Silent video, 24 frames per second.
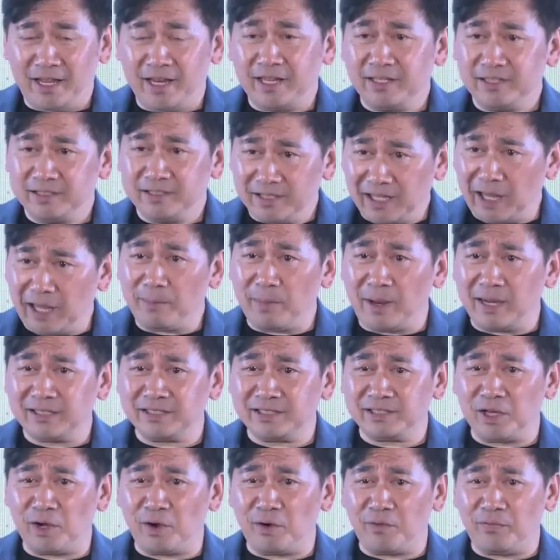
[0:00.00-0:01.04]
And like
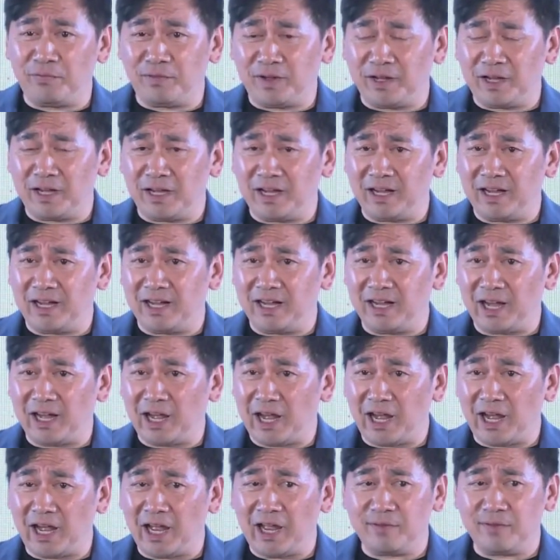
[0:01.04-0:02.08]
myself, I
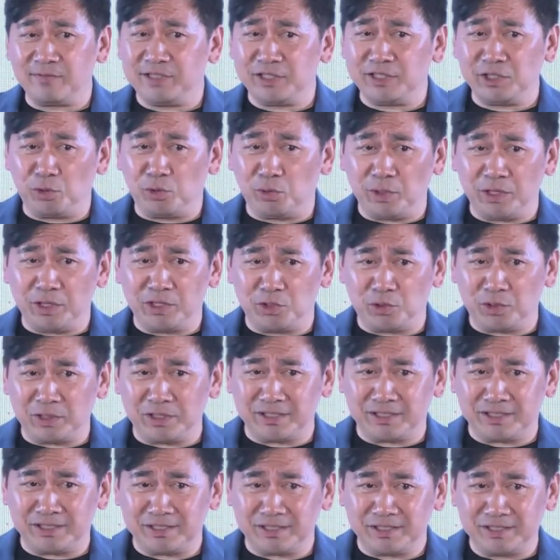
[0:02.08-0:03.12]
have 0
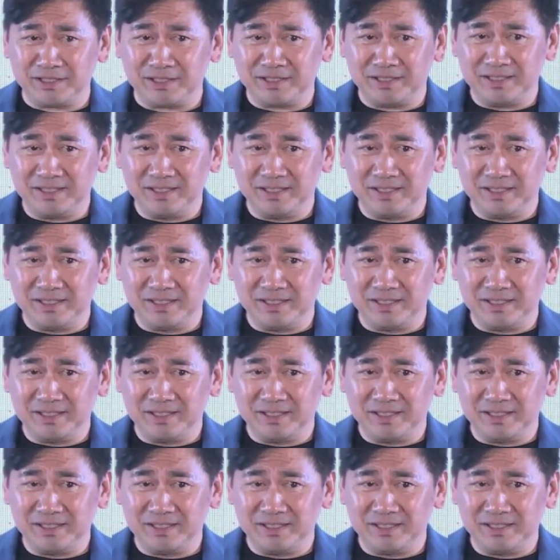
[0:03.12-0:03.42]
interest,